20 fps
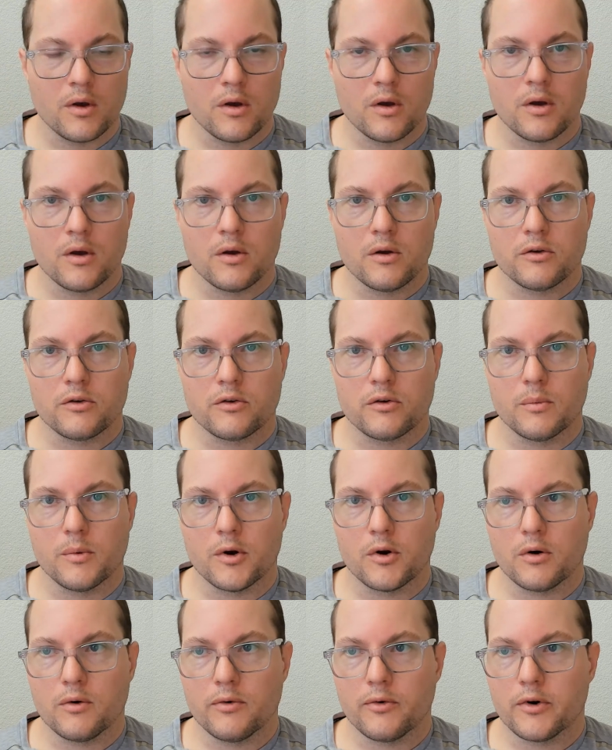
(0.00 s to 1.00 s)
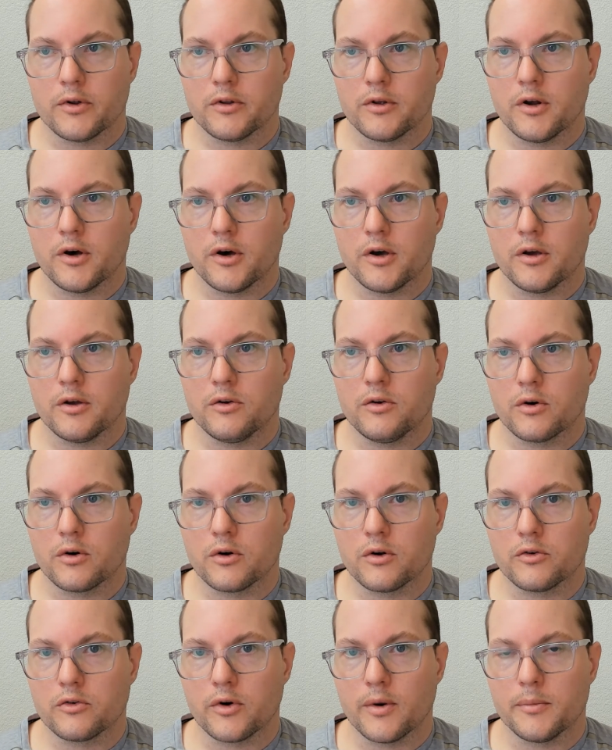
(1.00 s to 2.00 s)
So my girlfriend and I took a
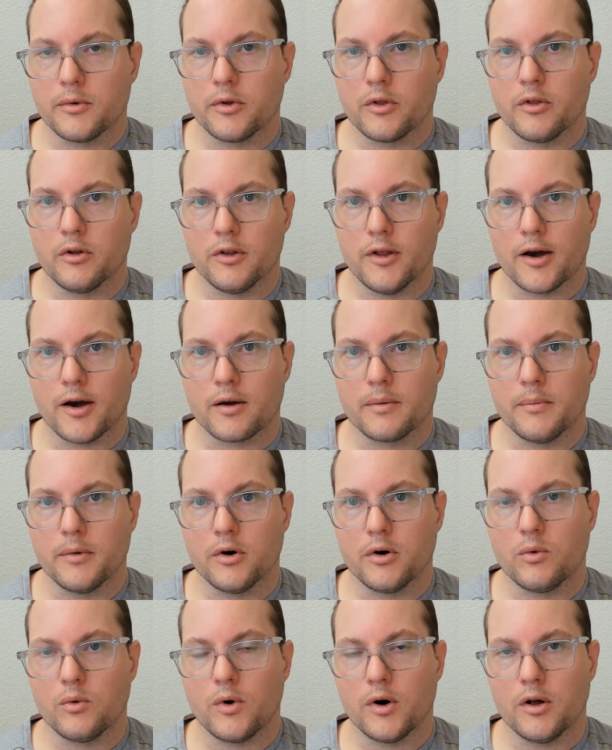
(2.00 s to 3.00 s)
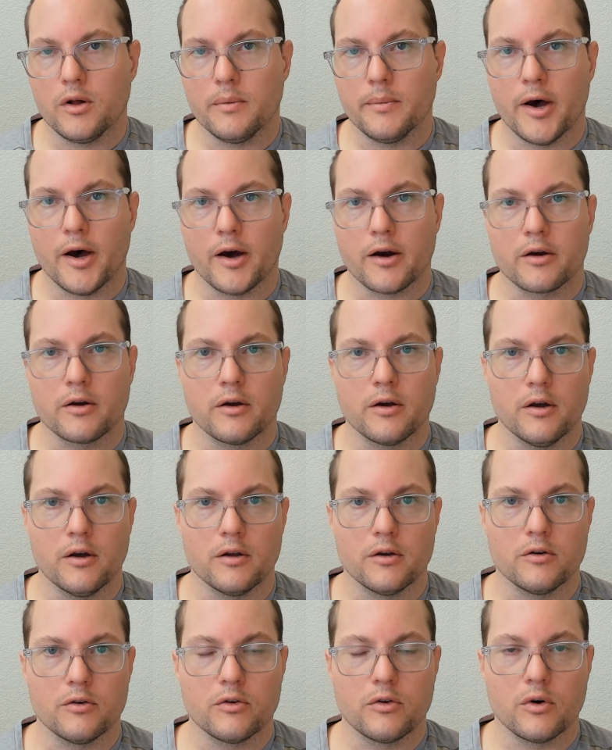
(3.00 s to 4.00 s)
trip to the LACMA a while back
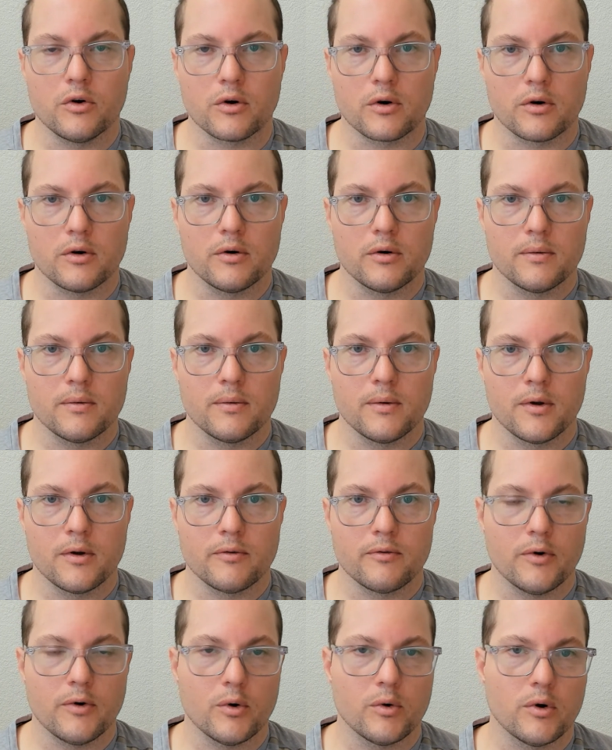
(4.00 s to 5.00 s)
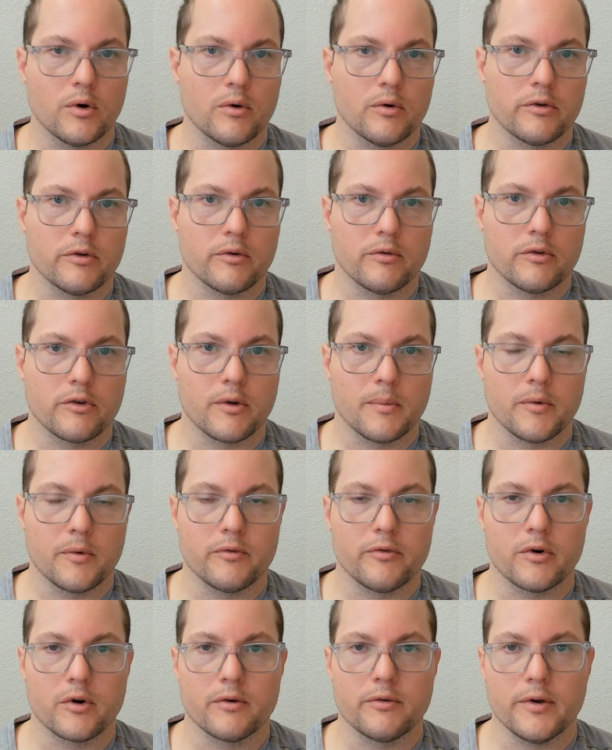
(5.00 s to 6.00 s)
and took photos of some of
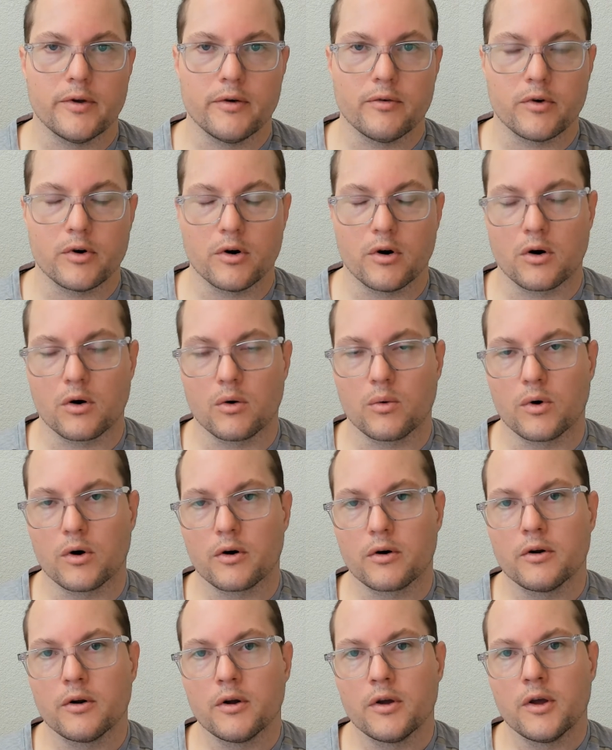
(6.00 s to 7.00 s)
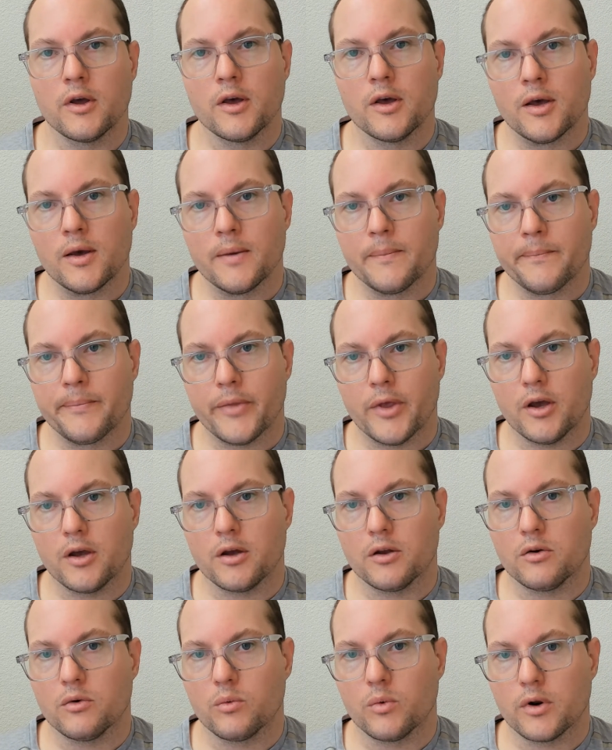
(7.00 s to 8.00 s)
our favorite artwork.
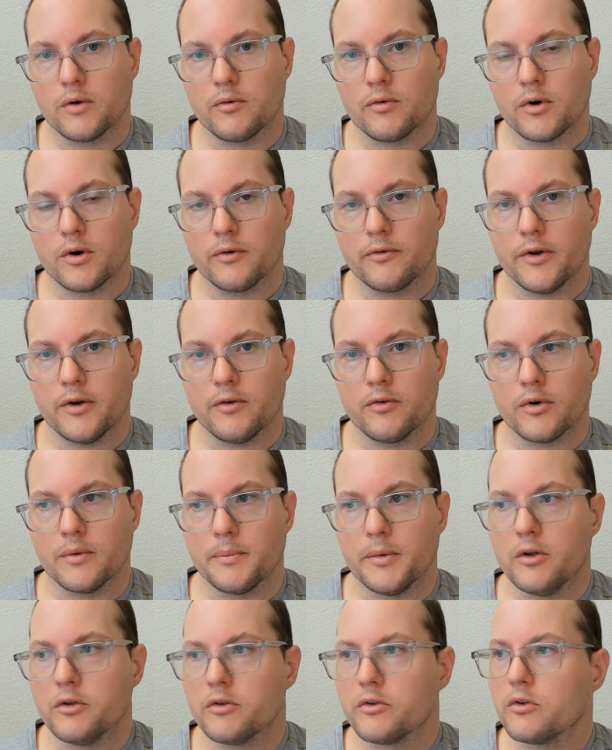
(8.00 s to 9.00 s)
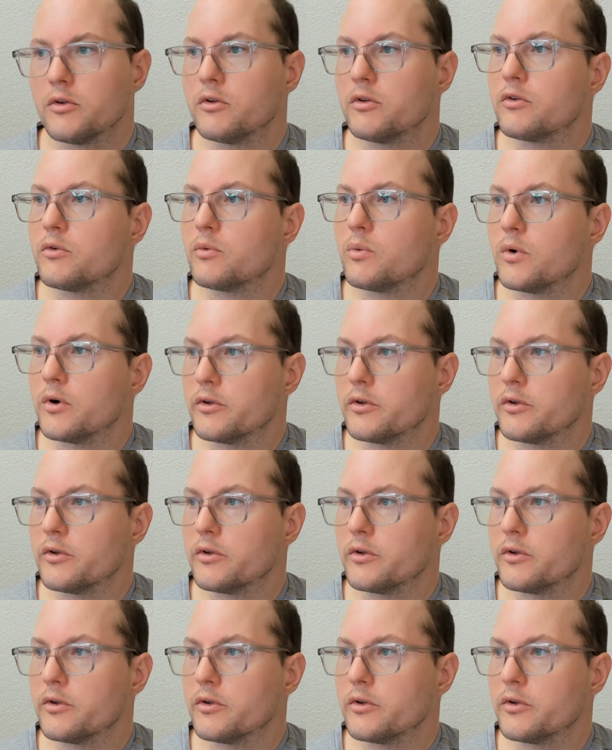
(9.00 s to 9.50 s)
And one of our favorite pieces was